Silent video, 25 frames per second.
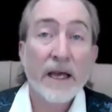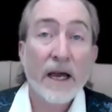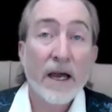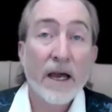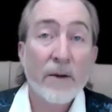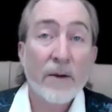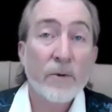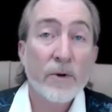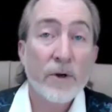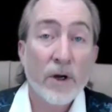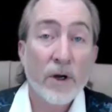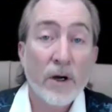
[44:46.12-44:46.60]
I
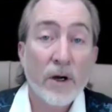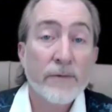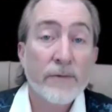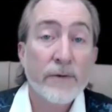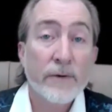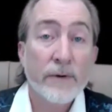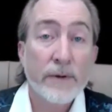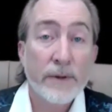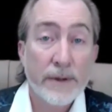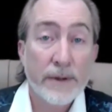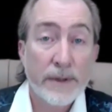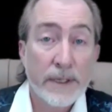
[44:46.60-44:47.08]
would
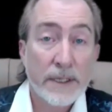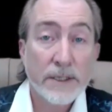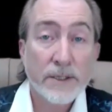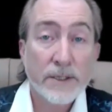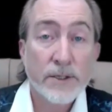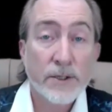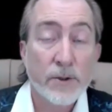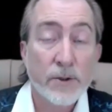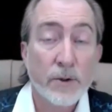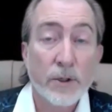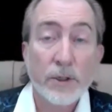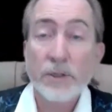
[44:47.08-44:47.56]
offer this
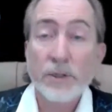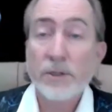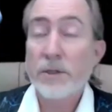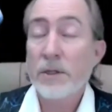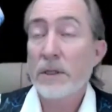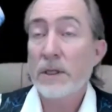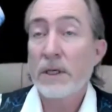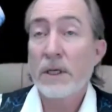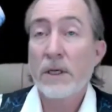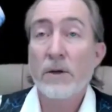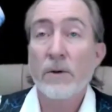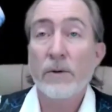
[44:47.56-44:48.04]
too, because,
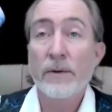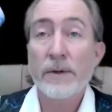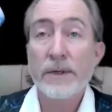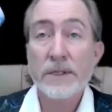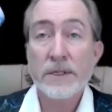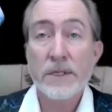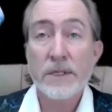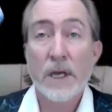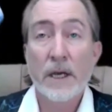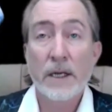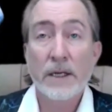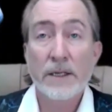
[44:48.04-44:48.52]
you know,
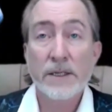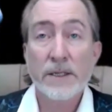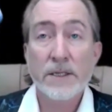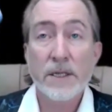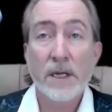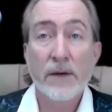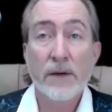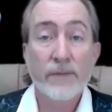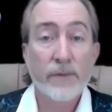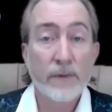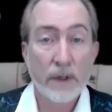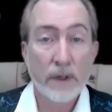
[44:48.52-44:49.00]
this kind of
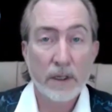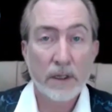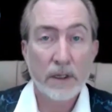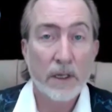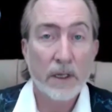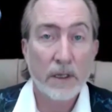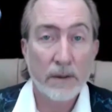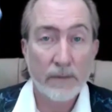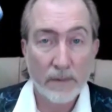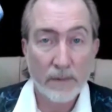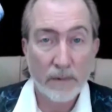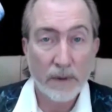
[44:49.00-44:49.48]
stuff, eh,
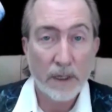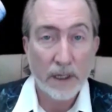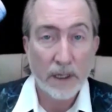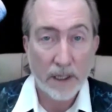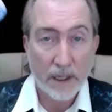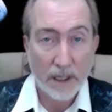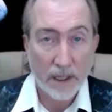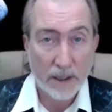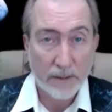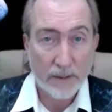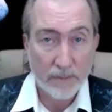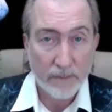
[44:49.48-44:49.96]
eh,
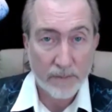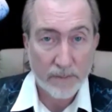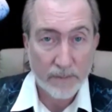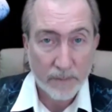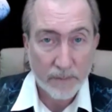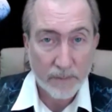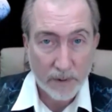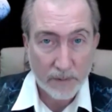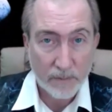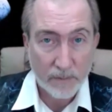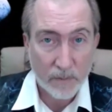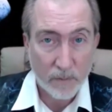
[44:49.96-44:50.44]
and I'm
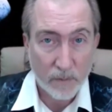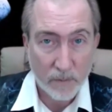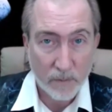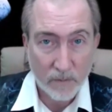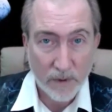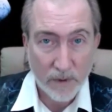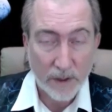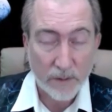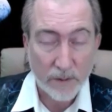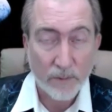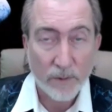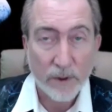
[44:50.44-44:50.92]

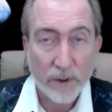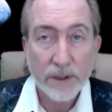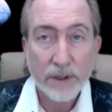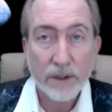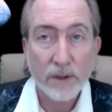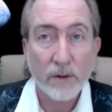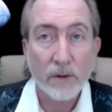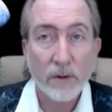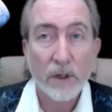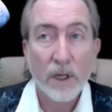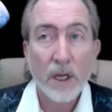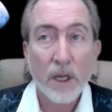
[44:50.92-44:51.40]
right with
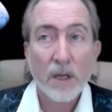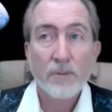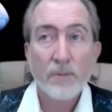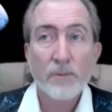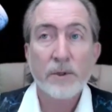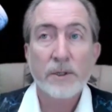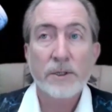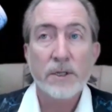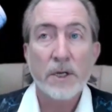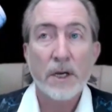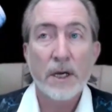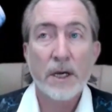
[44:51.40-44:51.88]
you,
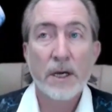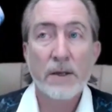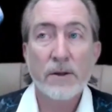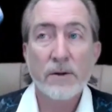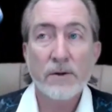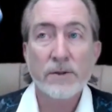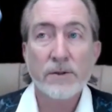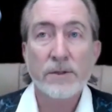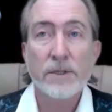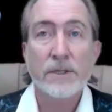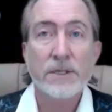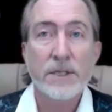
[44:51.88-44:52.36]
but to
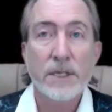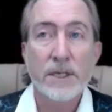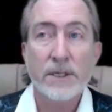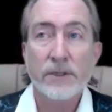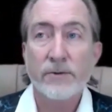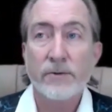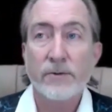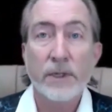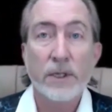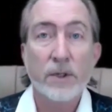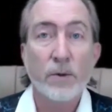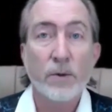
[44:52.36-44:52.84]
others, it
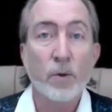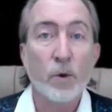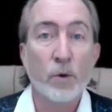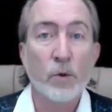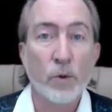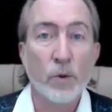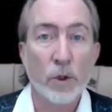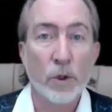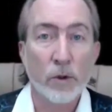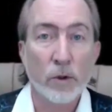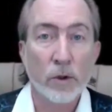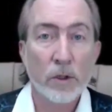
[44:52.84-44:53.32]
sounds really woo
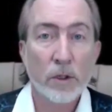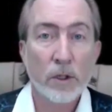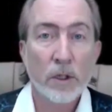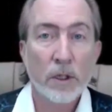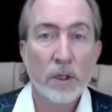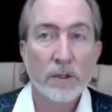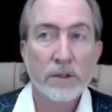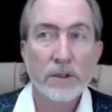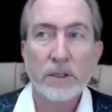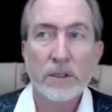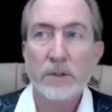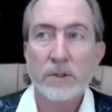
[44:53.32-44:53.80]
woo
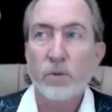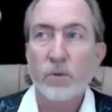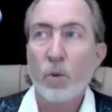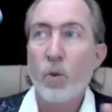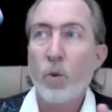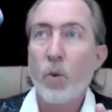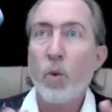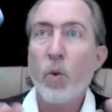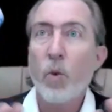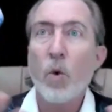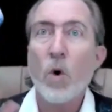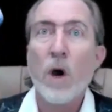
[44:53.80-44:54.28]
just
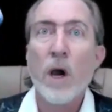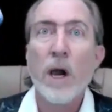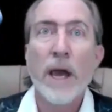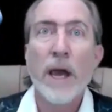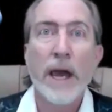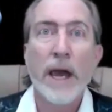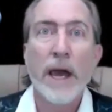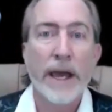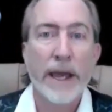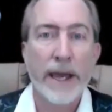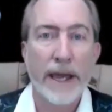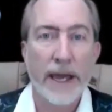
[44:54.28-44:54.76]

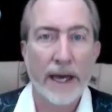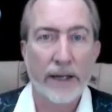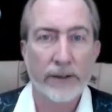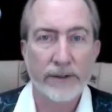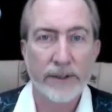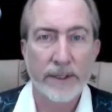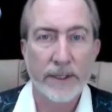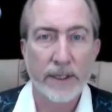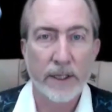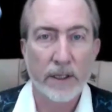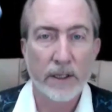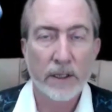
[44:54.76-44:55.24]
way
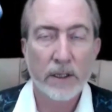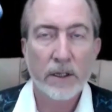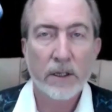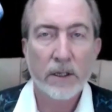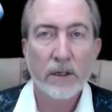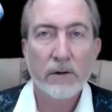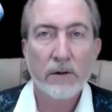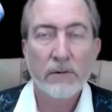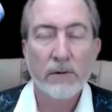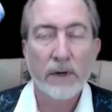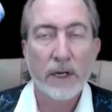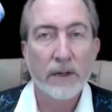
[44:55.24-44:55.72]
out there,
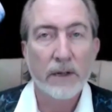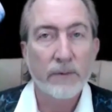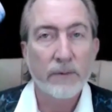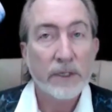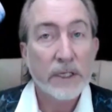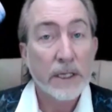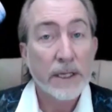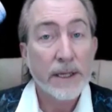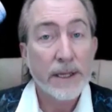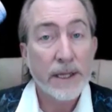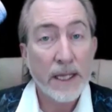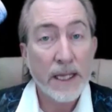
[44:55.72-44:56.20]
right? But
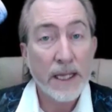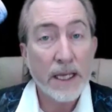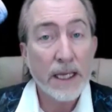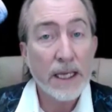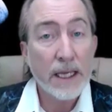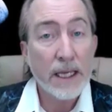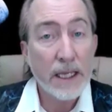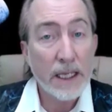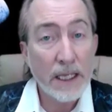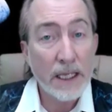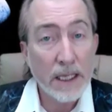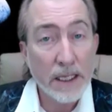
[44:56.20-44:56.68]
the thing
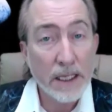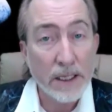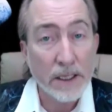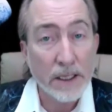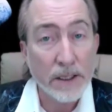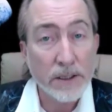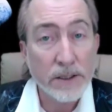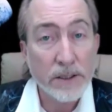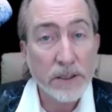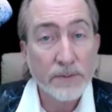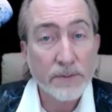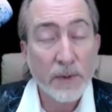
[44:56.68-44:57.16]

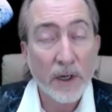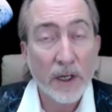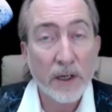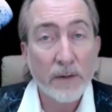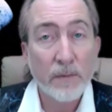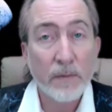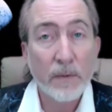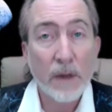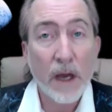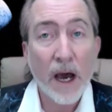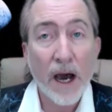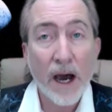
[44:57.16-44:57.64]
is,
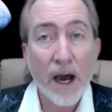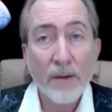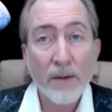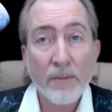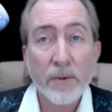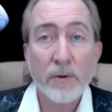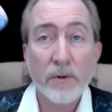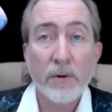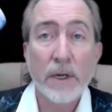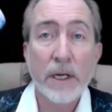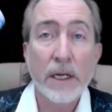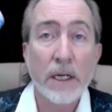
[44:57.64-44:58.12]
by
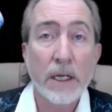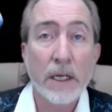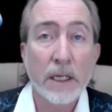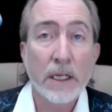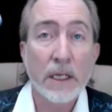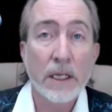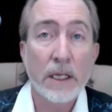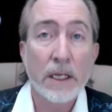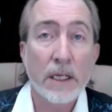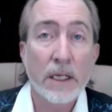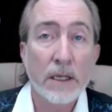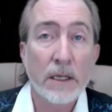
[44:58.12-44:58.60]

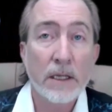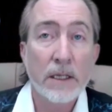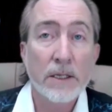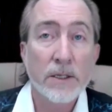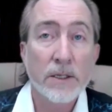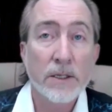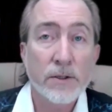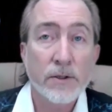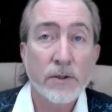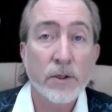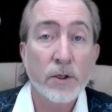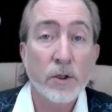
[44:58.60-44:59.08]
operating in
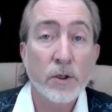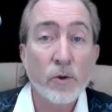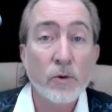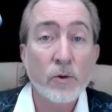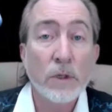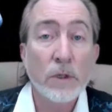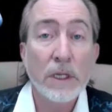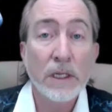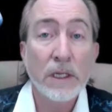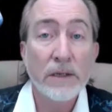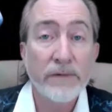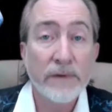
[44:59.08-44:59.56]
this new
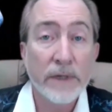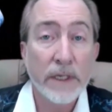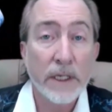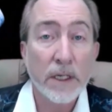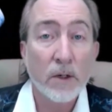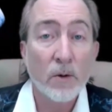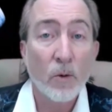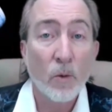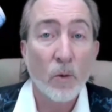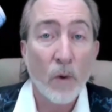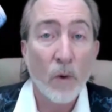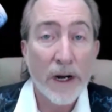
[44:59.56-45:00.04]

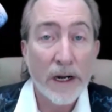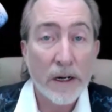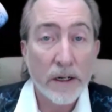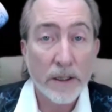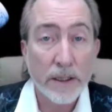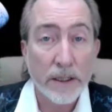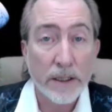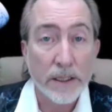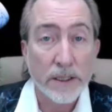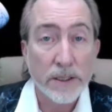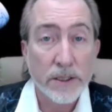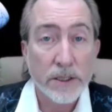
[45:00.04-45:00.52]
living
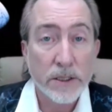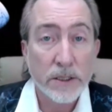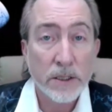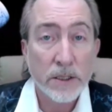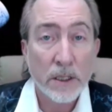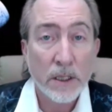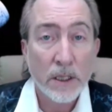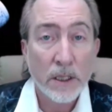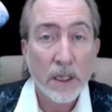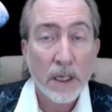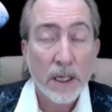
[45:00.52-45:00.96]
awareness,